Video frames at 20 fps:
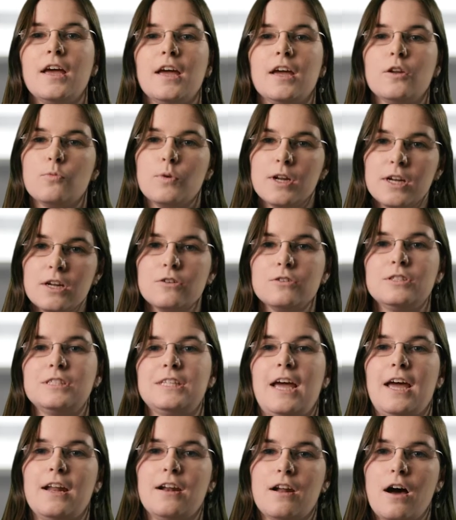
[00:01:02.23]
In Windows
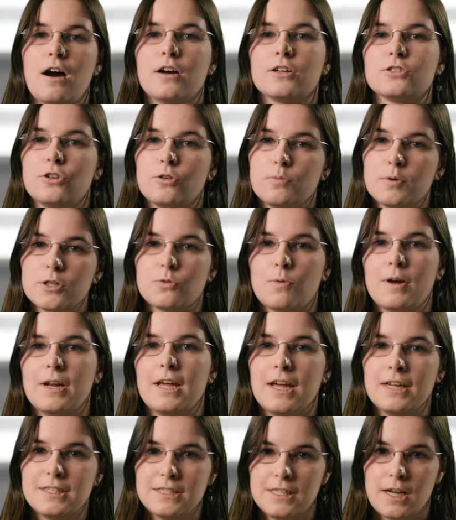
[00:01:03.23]
10 October
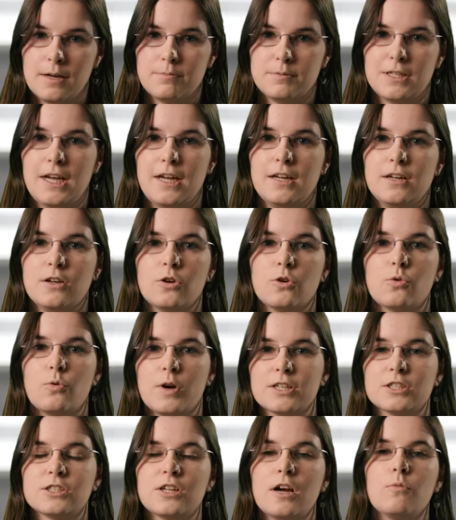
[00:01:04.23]
2018 update,
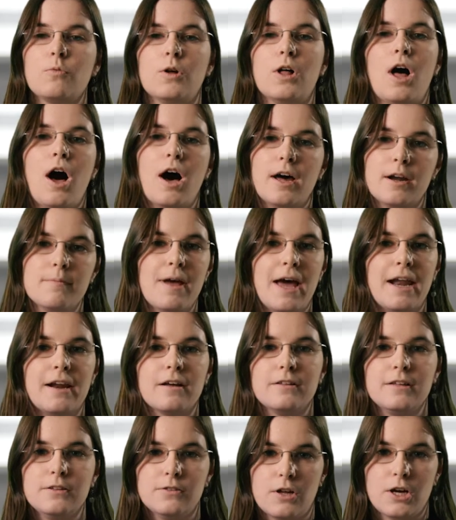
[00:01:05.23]
Quick Start will
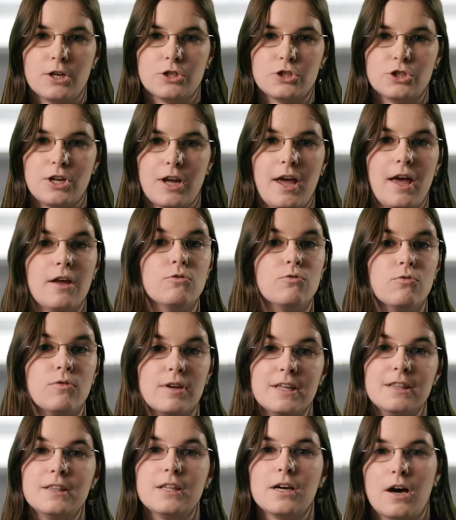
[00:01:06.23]
automatically launch and
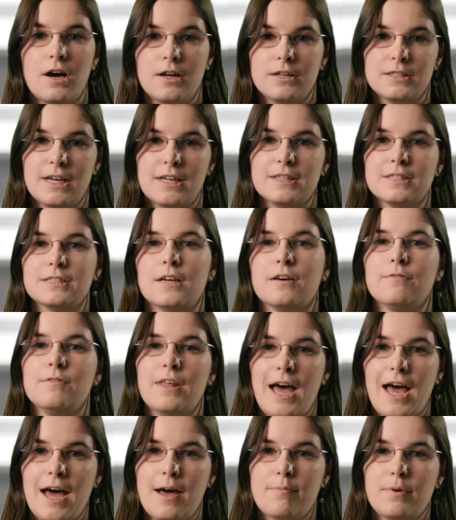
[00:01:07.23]
read the contents of
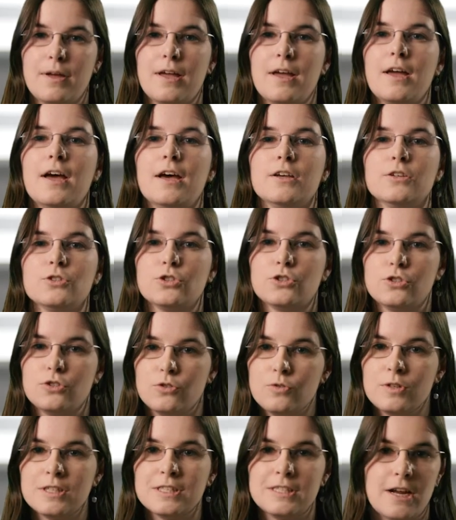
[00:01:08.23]
the app as
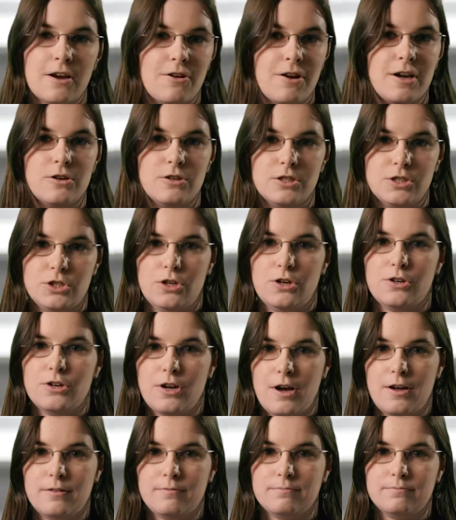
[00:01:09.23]
soon as Narrator is turned
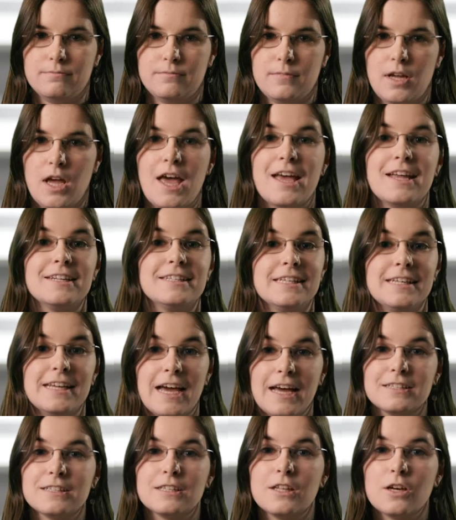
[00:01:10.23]
on. To
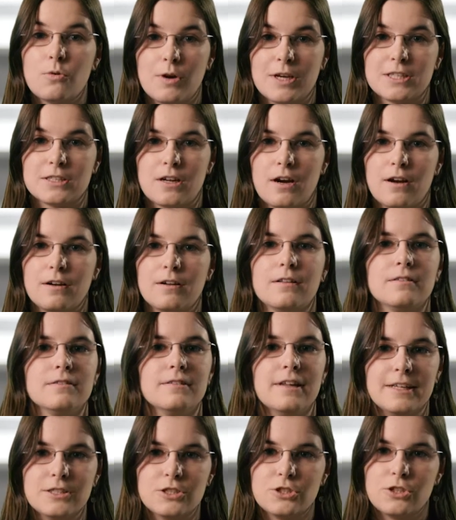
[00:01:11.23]
get to the Quick Start,
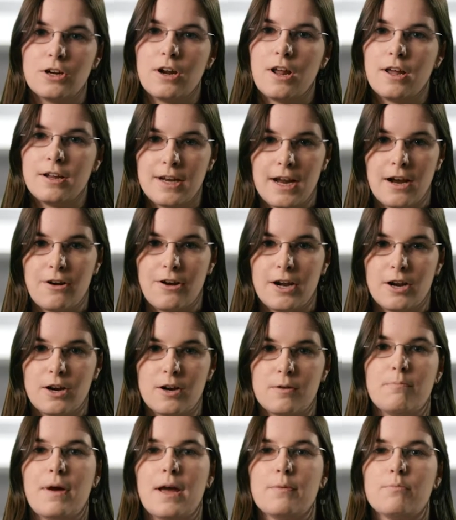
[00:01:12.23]
let's turn on Narrator
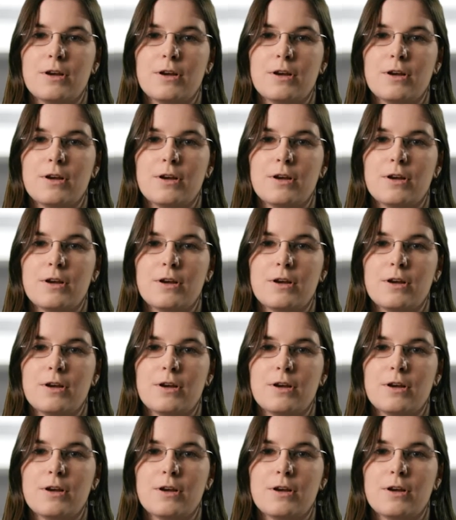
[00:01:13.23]
by